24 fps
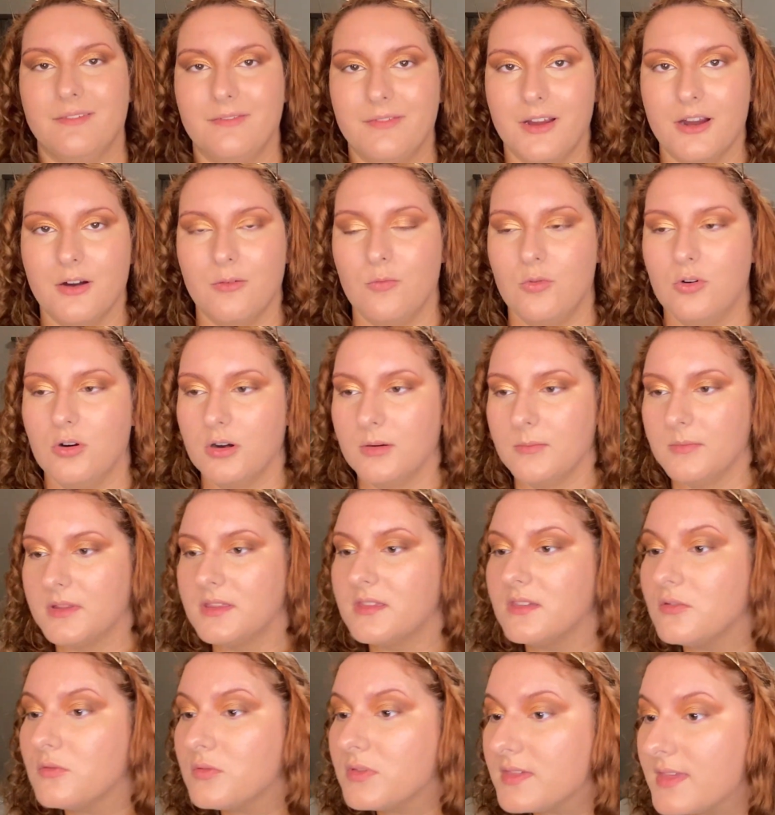Fair Warm
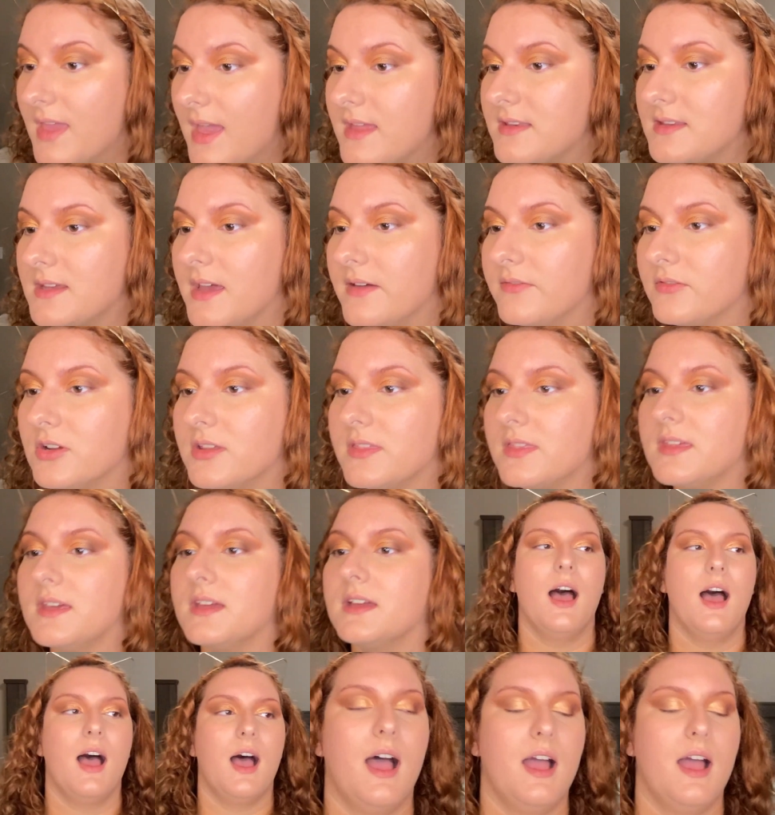to set everything.